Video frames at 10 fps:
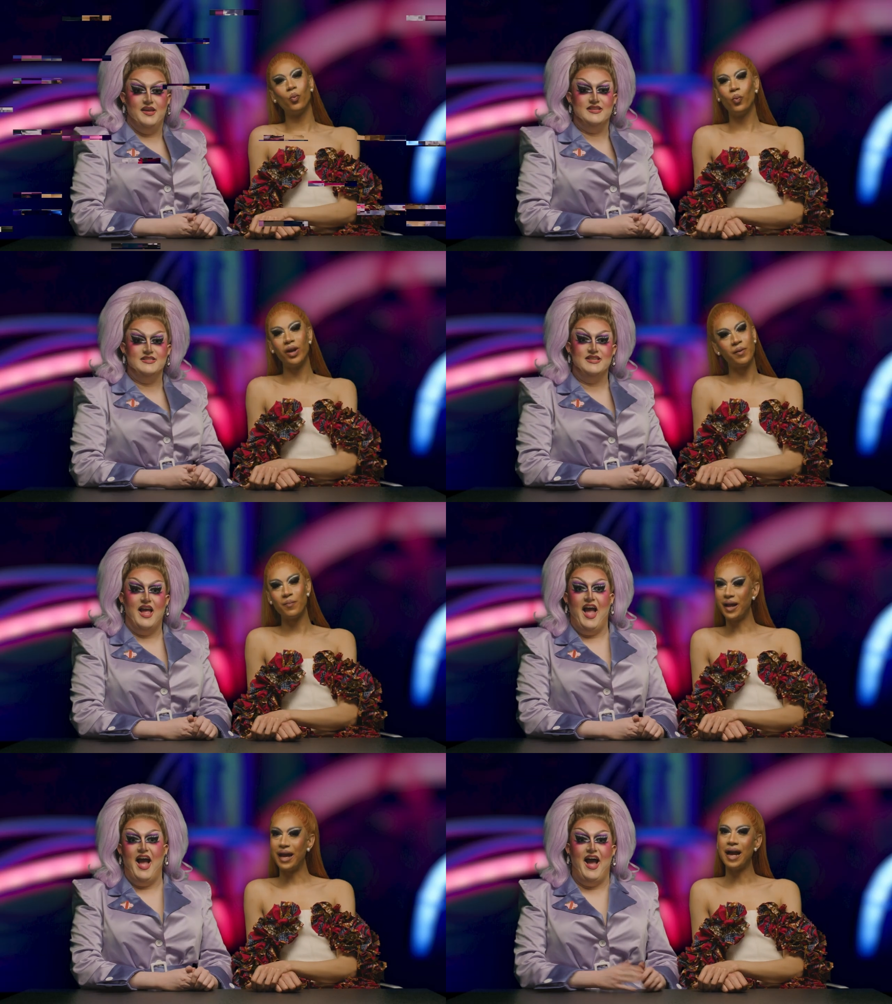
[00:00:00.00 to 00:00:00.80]
Speaker 1: We've been
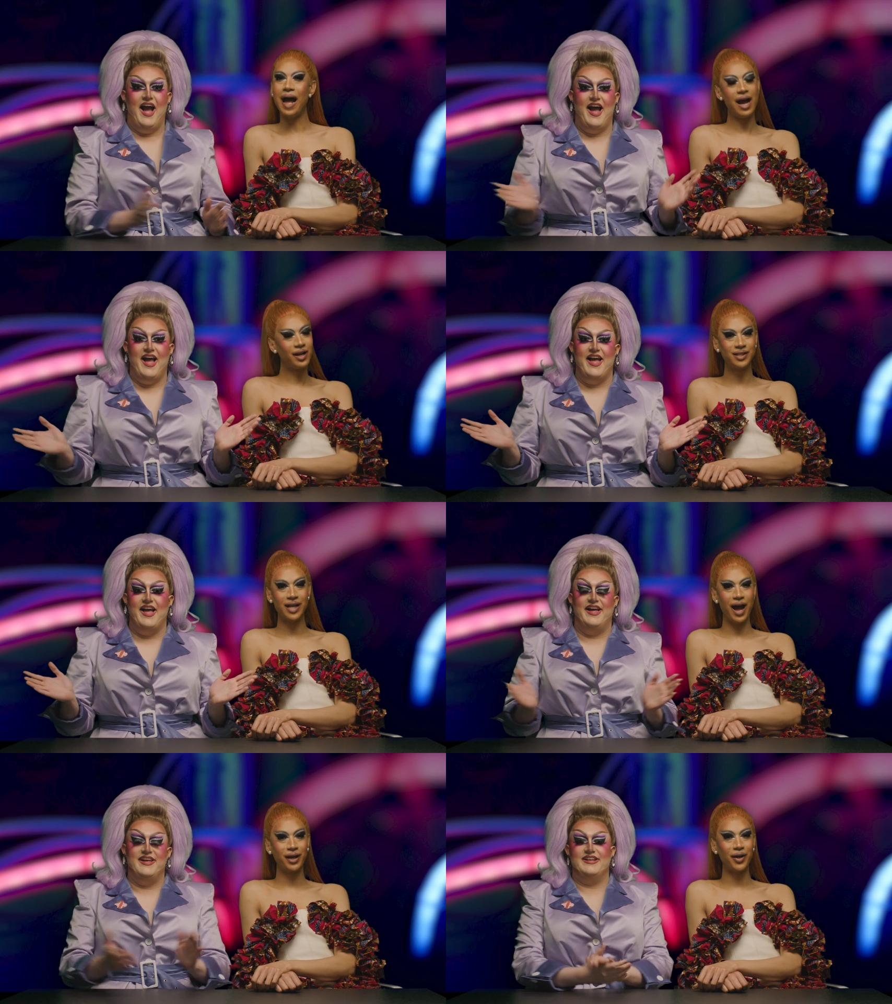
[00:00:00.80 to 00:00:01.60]
playing Hack
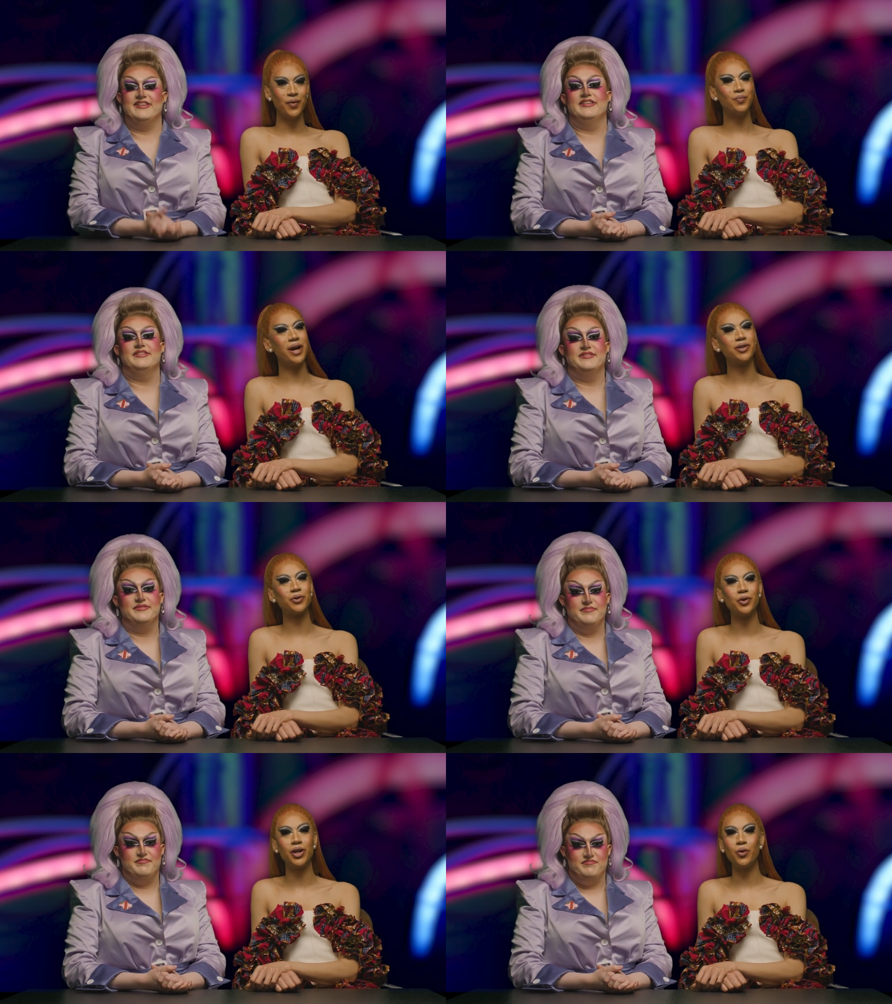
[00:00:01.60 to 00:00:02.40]
Attack. Make
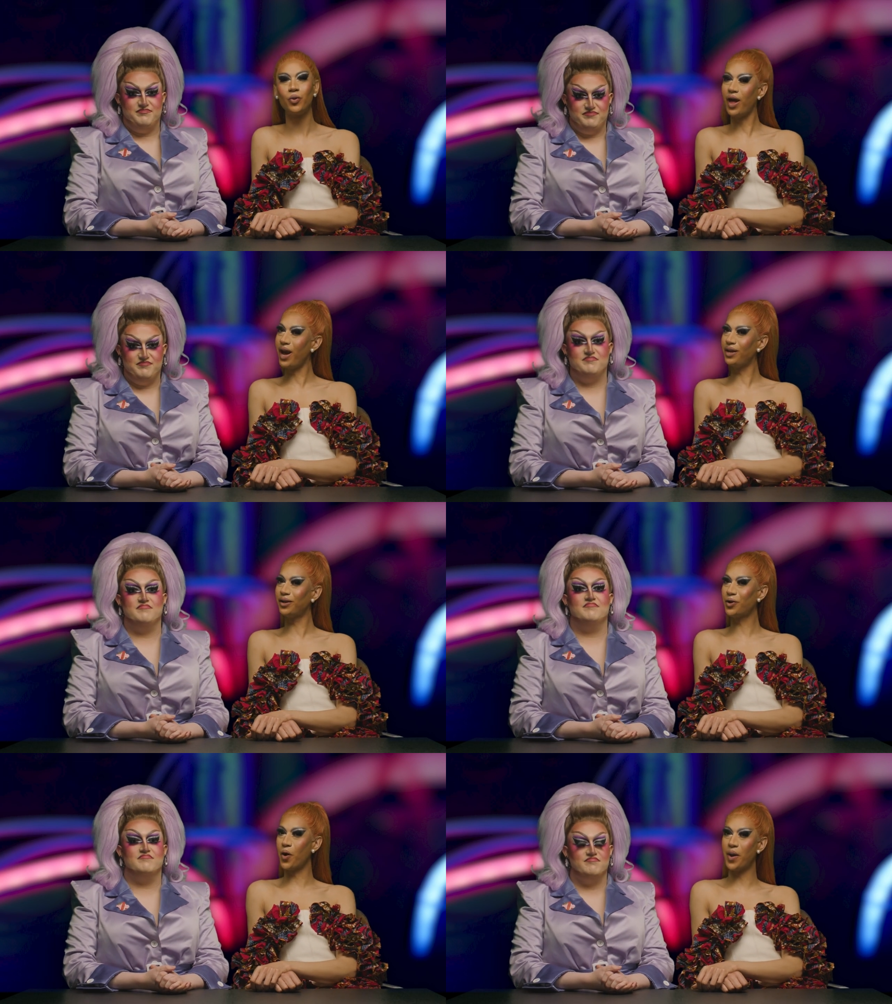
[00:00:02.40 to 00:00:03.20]
sure you
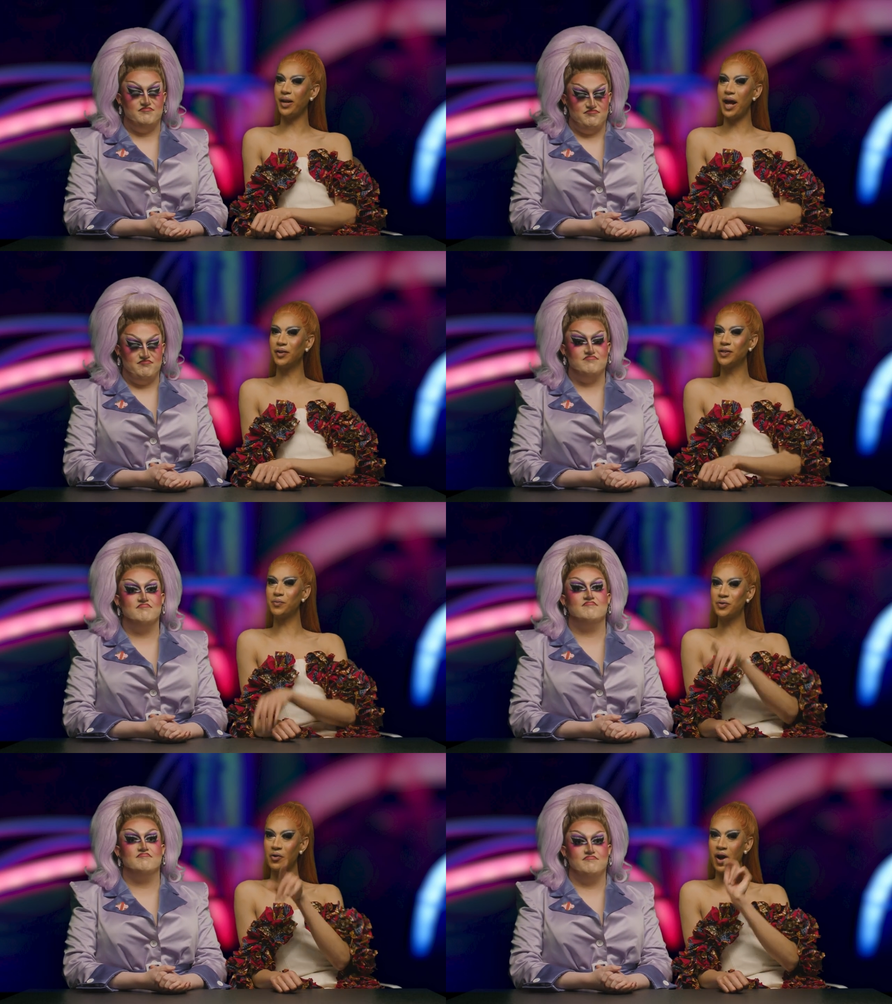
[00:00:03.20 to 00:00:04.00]
like, comment, and
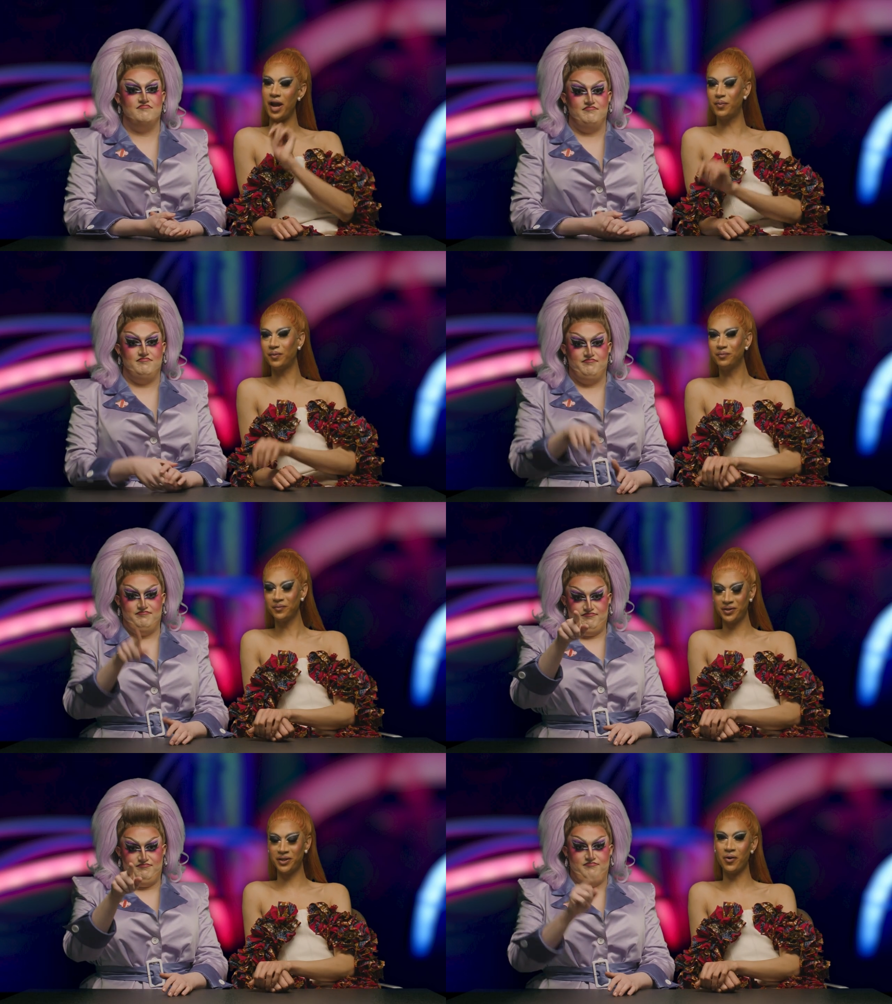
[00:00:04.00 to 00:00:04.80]
subscribe.
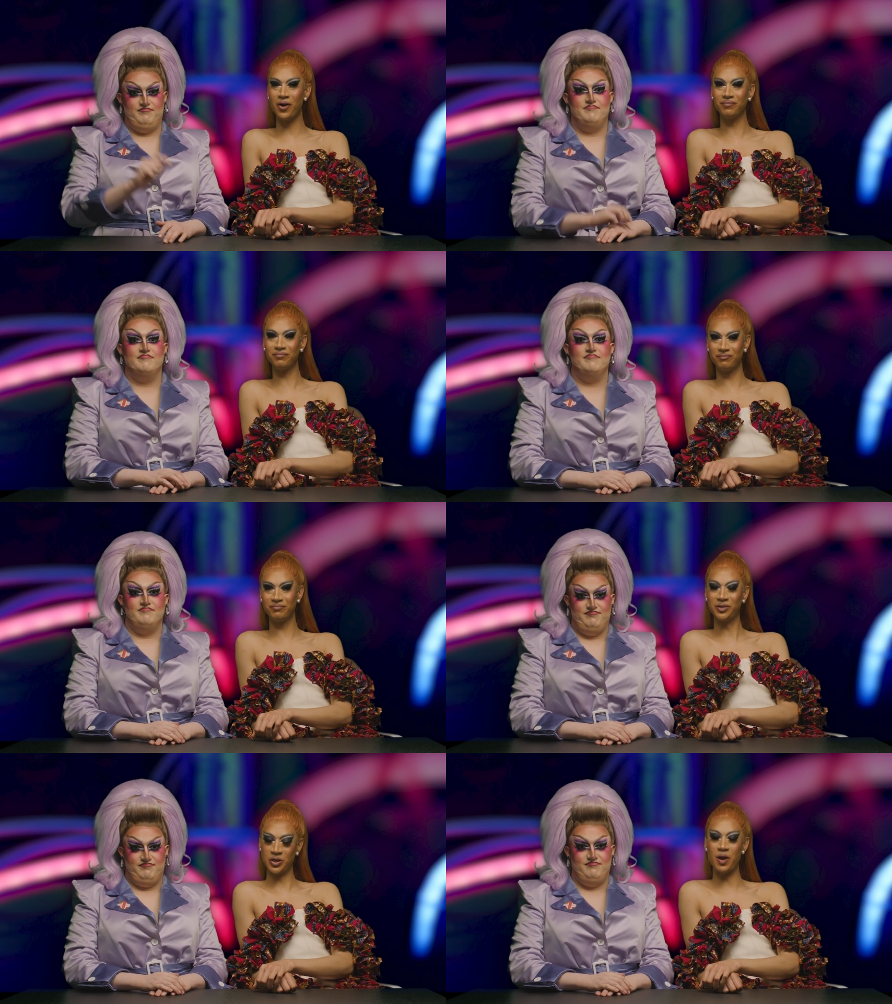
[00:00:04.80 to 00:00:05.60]
Go on,
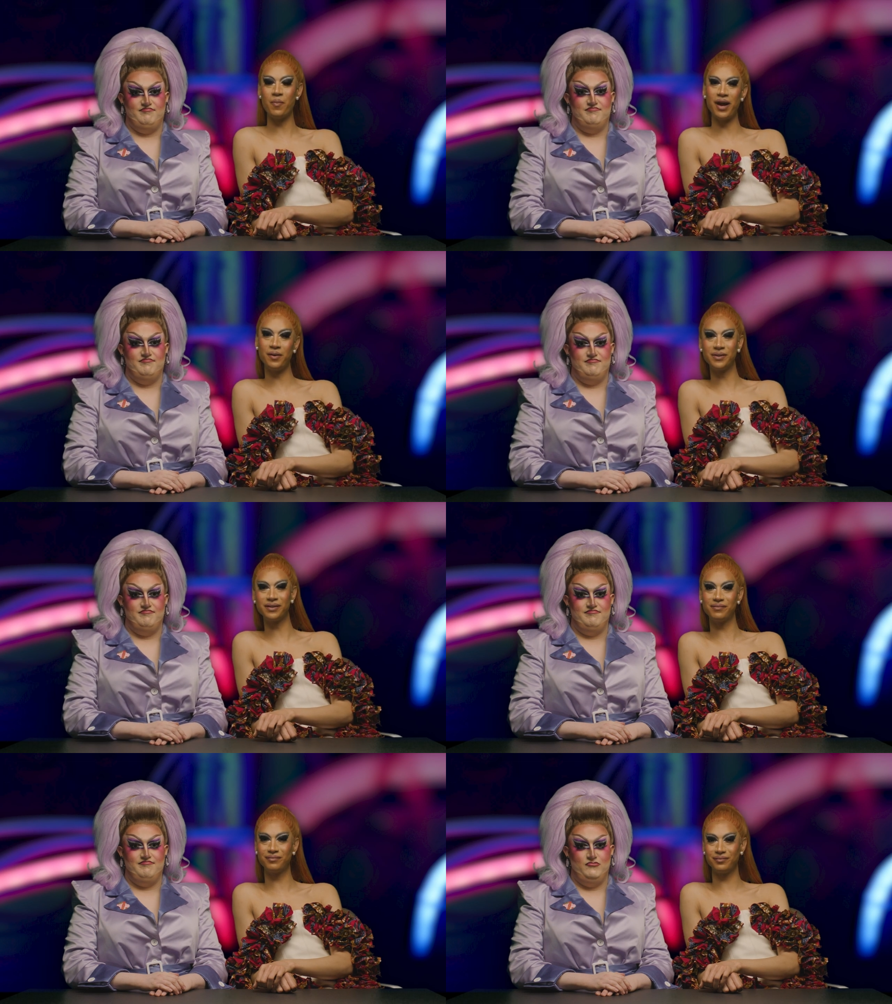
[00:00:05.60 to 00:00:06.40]
do it,
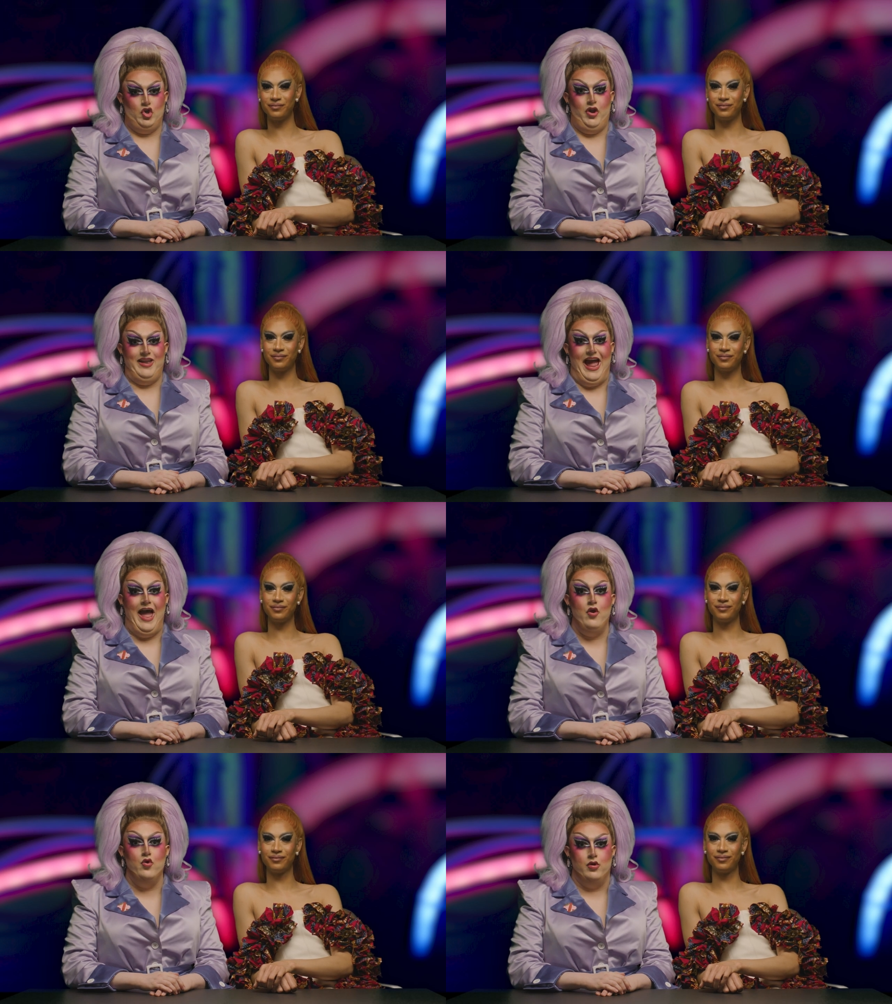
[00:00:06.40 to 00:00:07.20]
babes. Do it
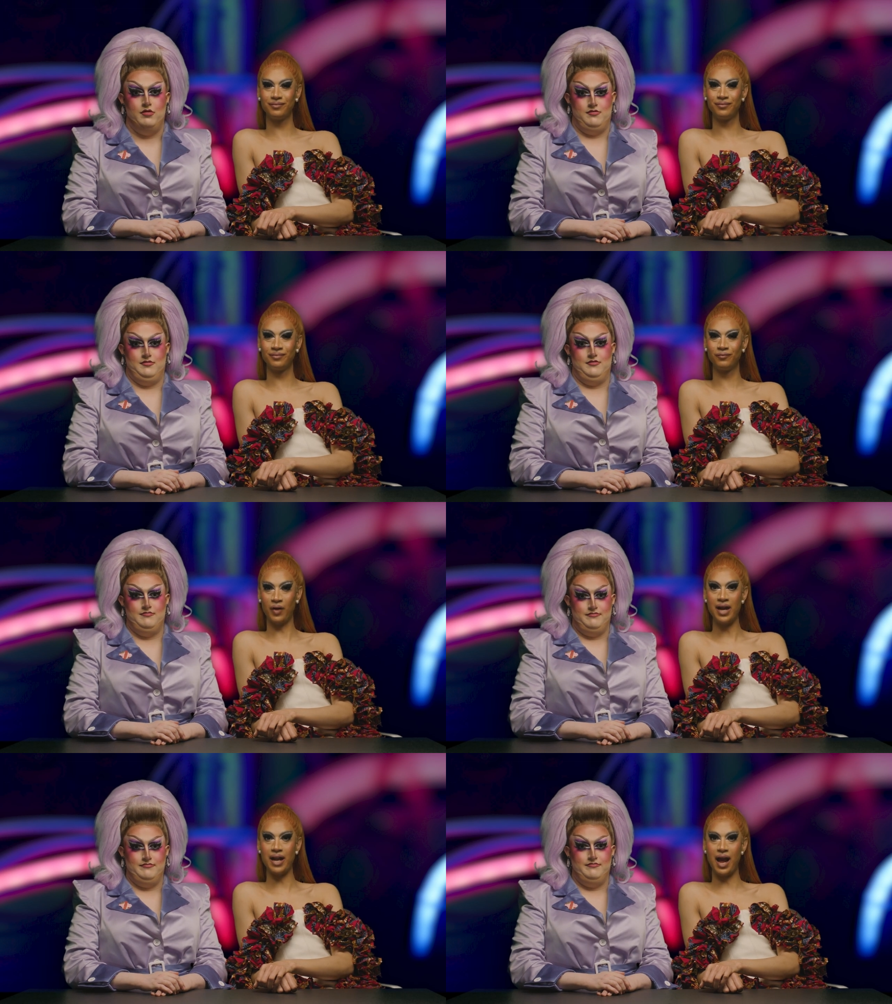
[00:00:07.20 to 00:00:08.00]
now!
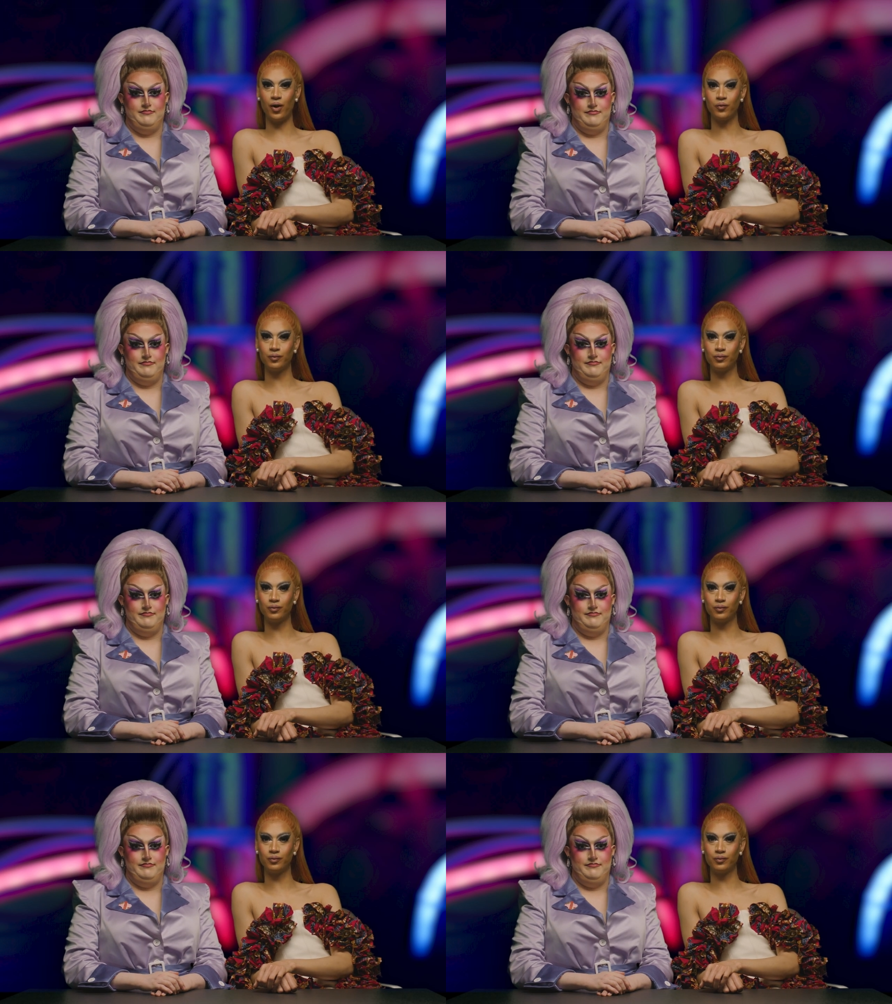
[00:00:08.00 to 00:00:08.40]
Right now.